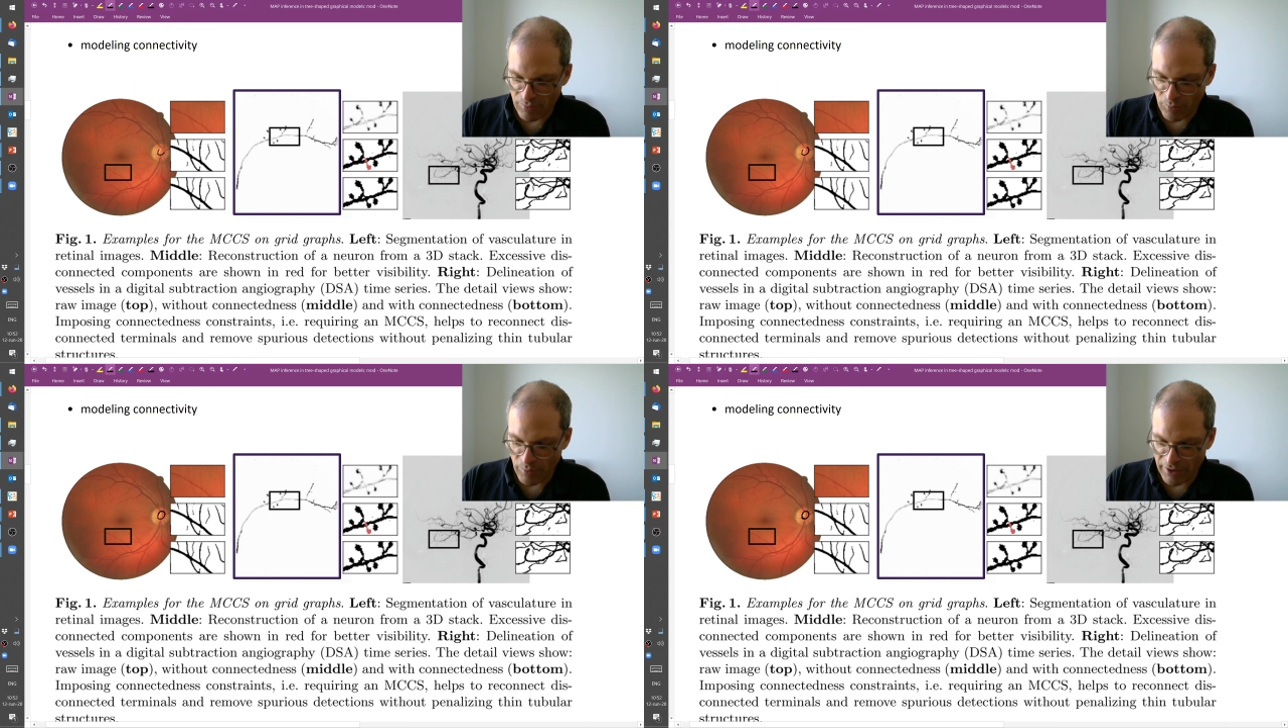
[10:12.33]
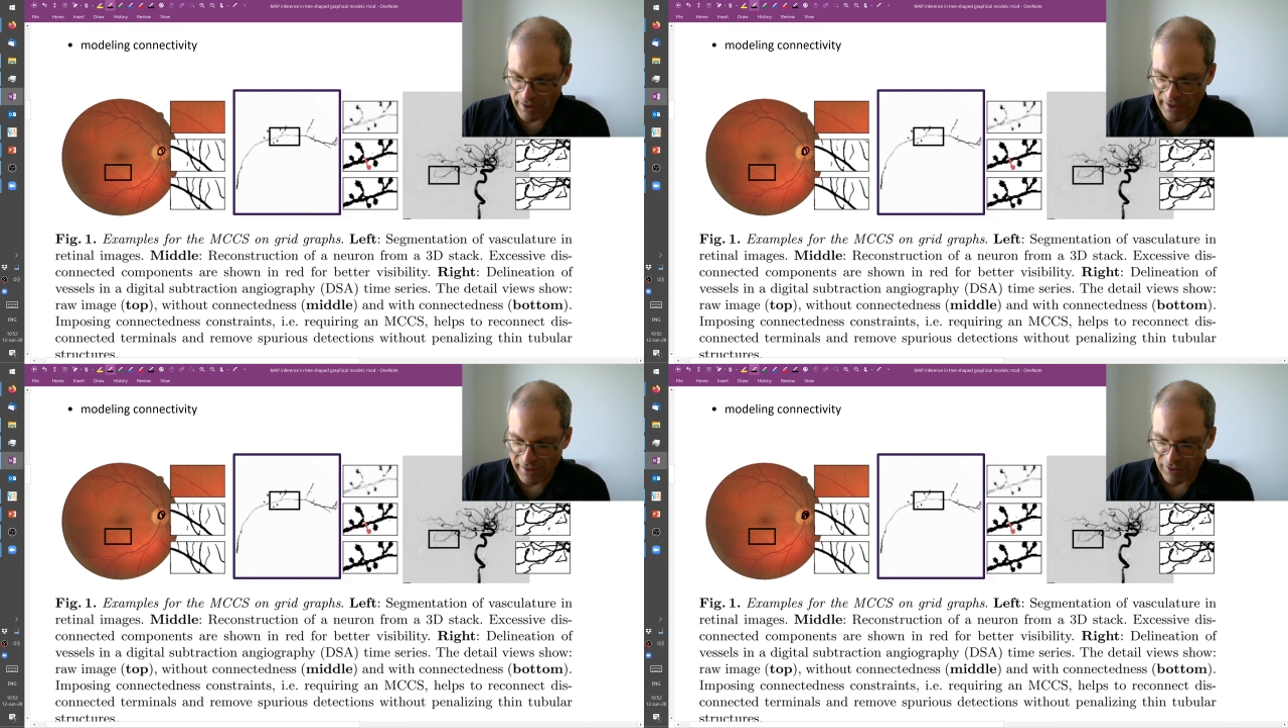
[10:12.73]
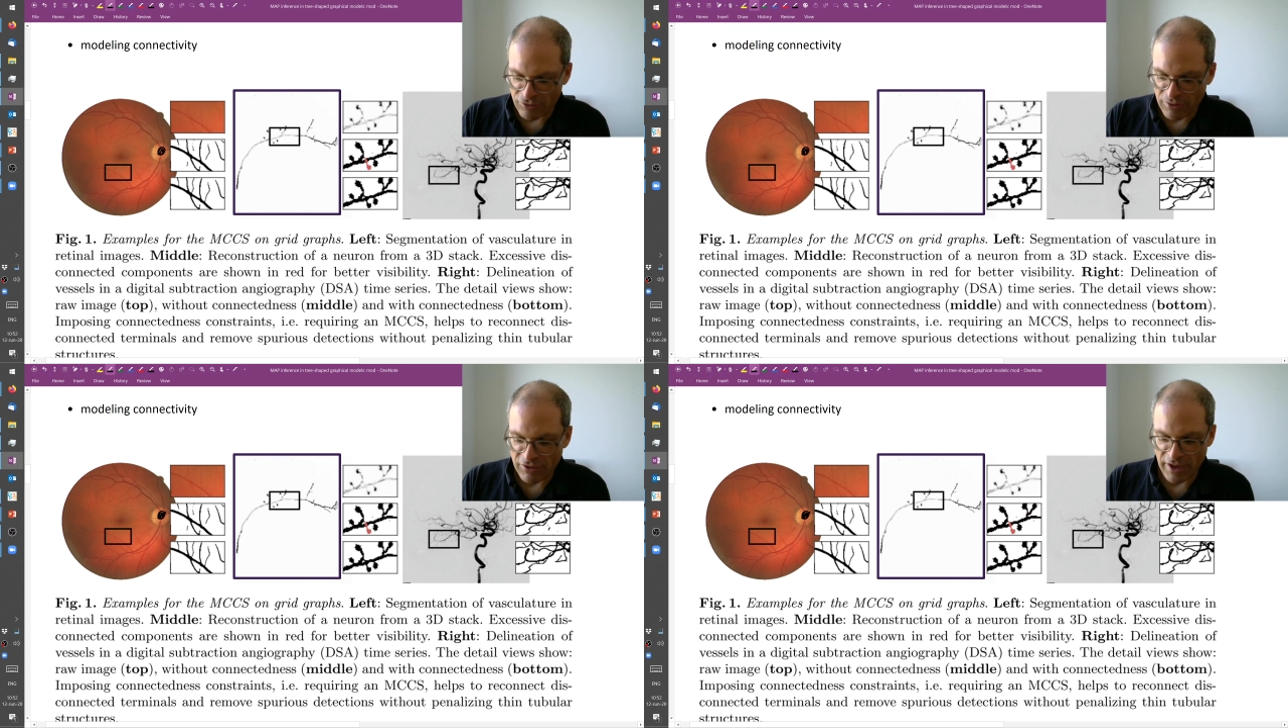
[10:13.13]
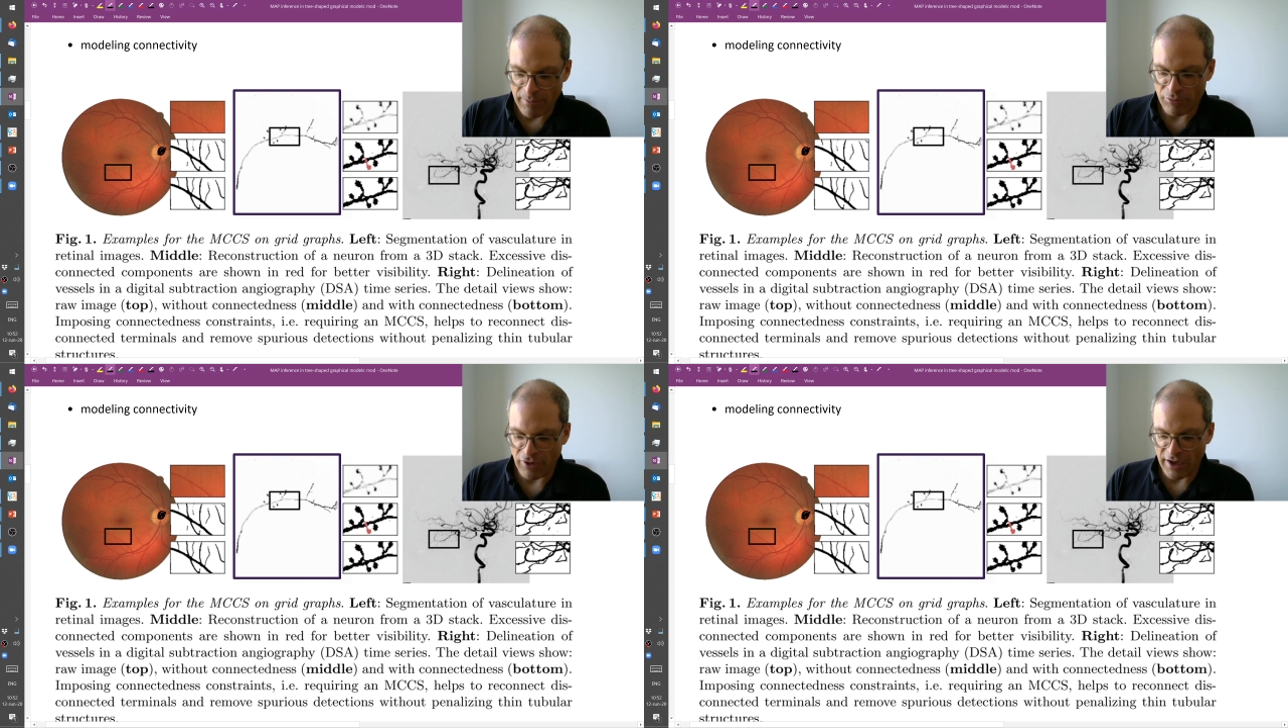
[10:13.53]
where again a
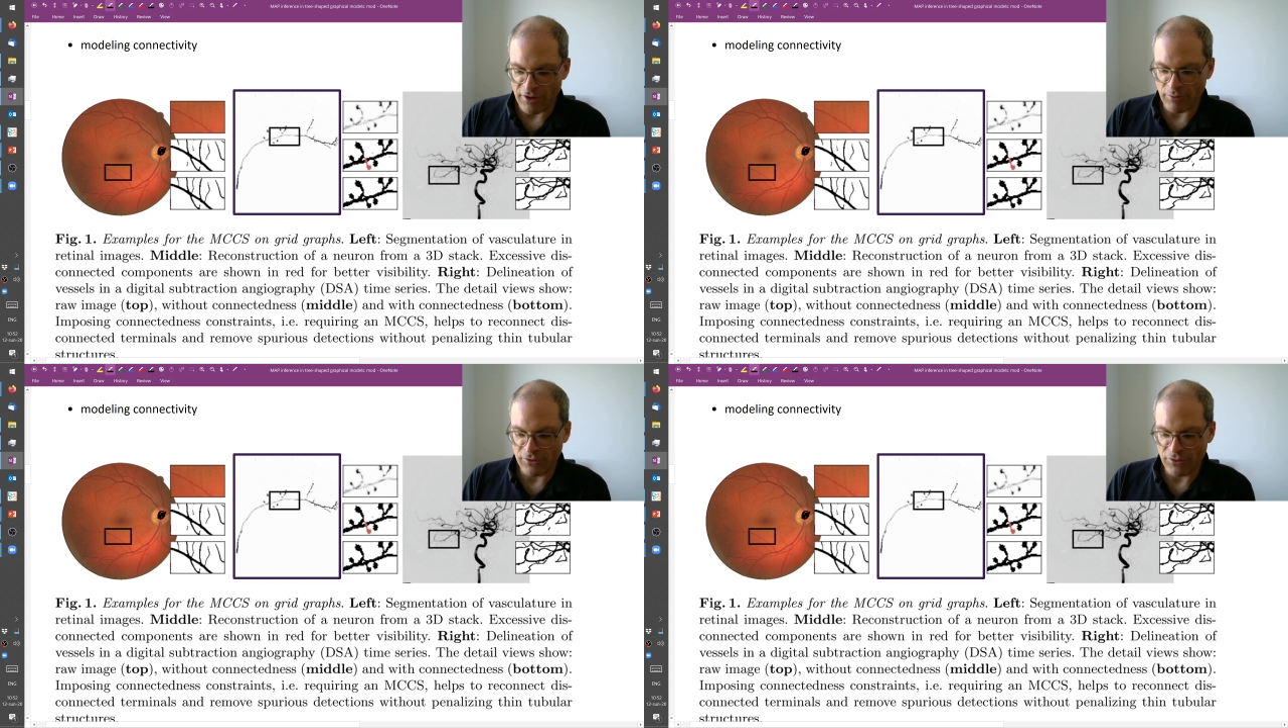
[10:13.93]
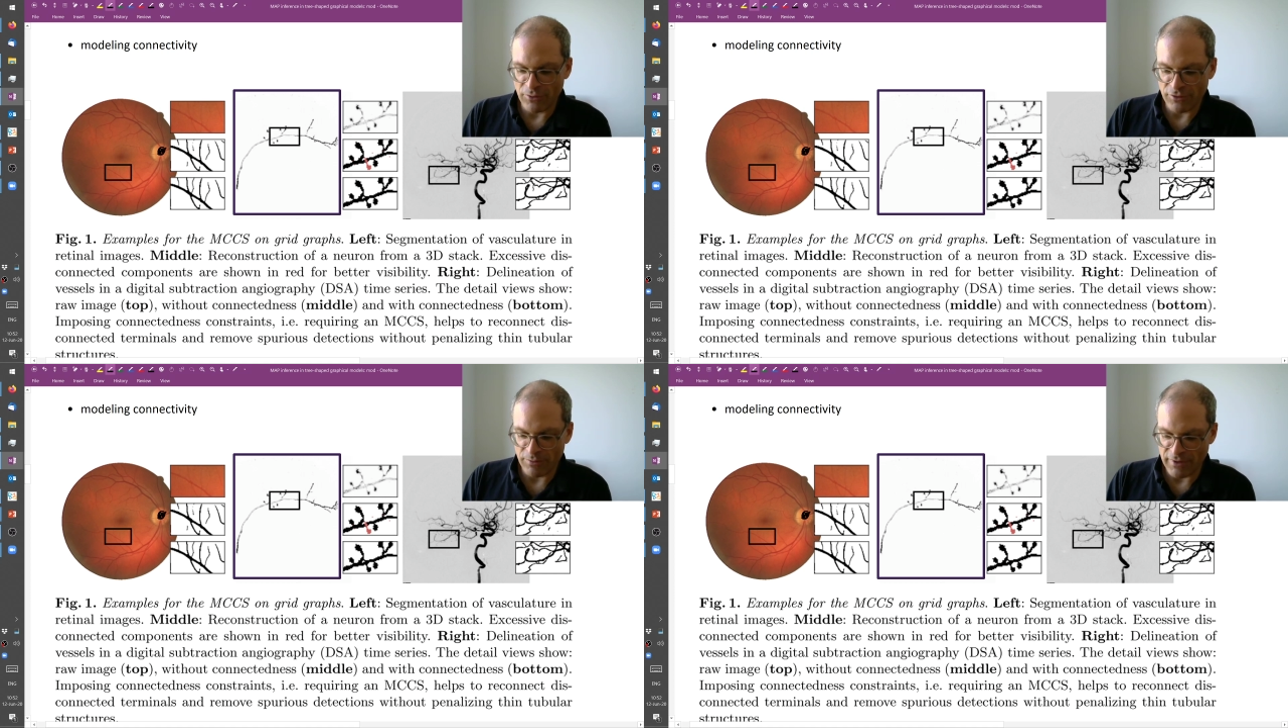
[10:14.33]
tree-shaped prior was used